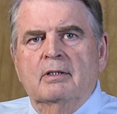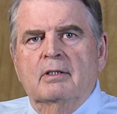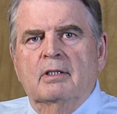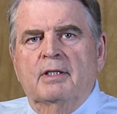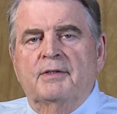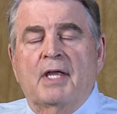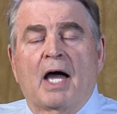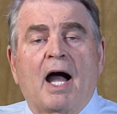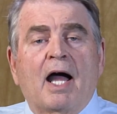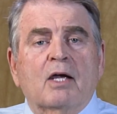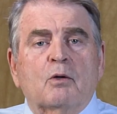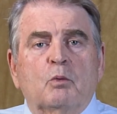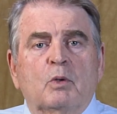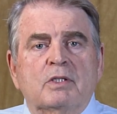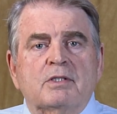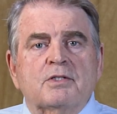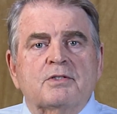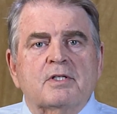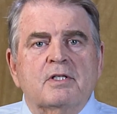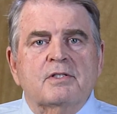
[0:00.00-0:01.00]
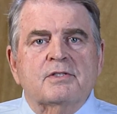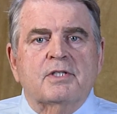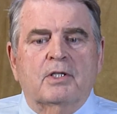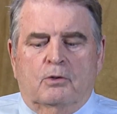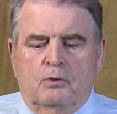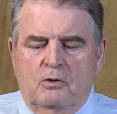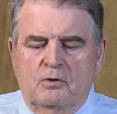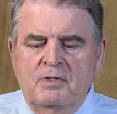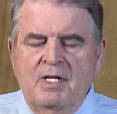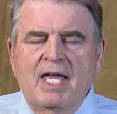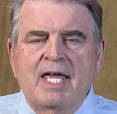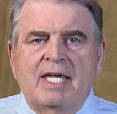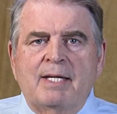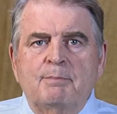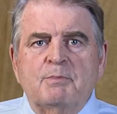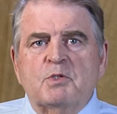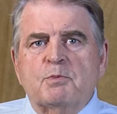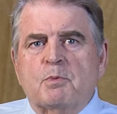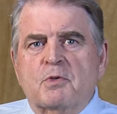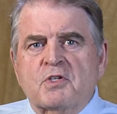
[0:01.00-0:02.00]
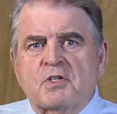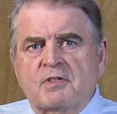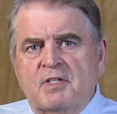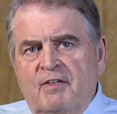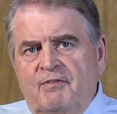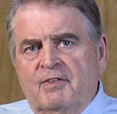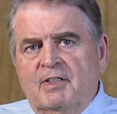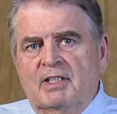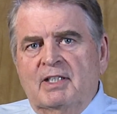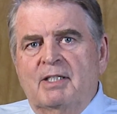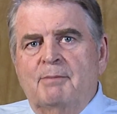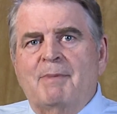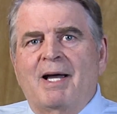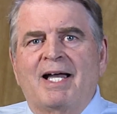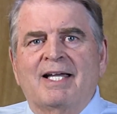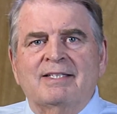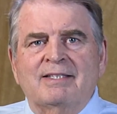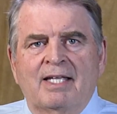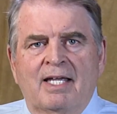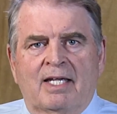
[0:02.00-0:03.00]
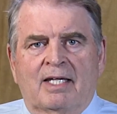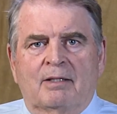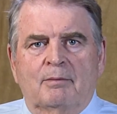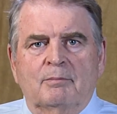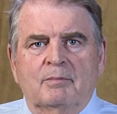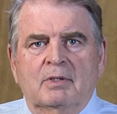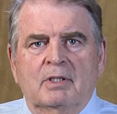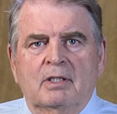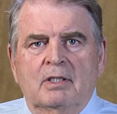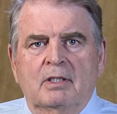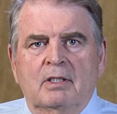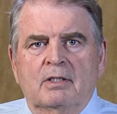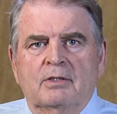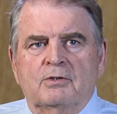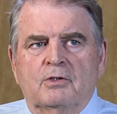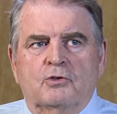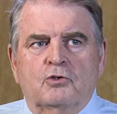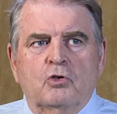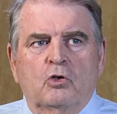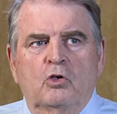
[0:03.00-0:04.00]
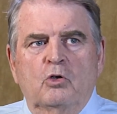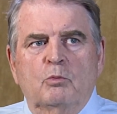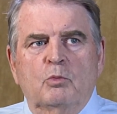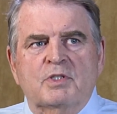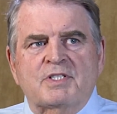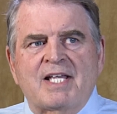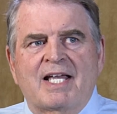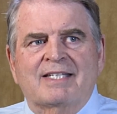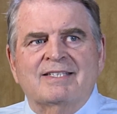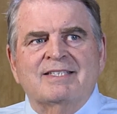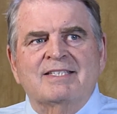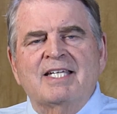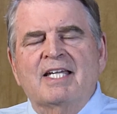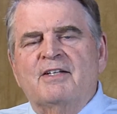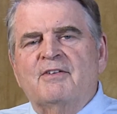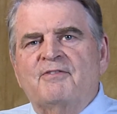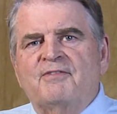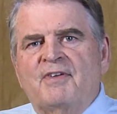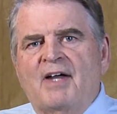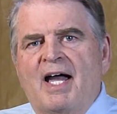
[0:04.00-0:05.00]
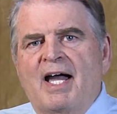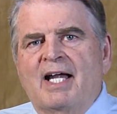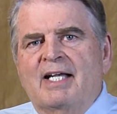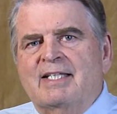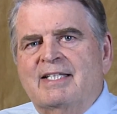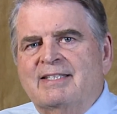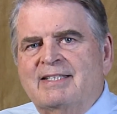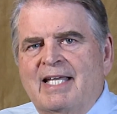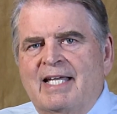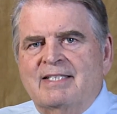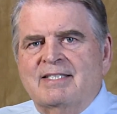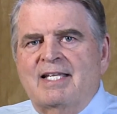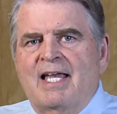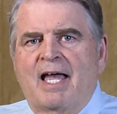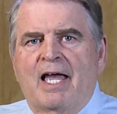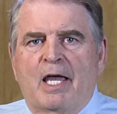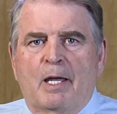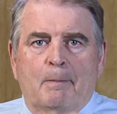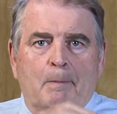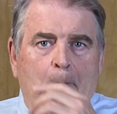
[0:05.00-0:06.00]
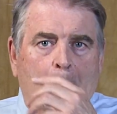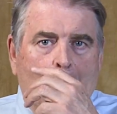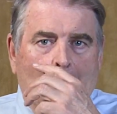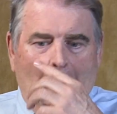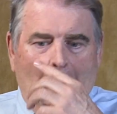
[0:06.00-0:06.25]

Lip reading: and the eyewitnesses that are named specifically by name. The tomb was identified at that time.